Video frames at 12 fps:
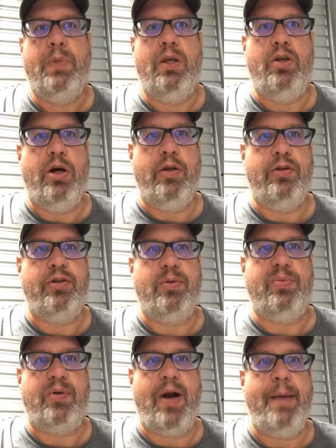you know, the
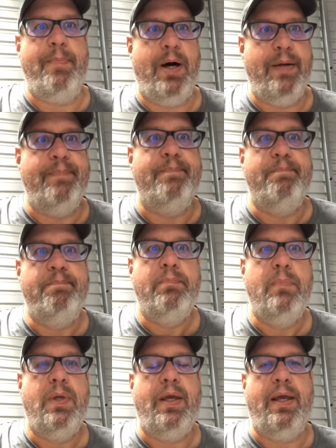subscribe button,
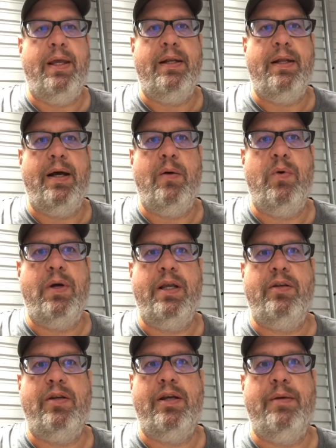and we'll
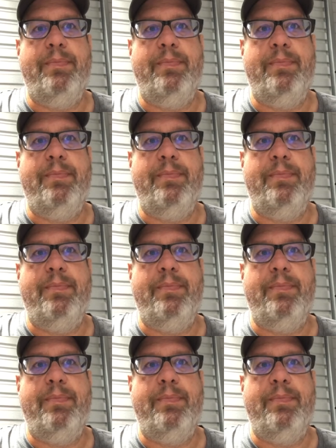get to you.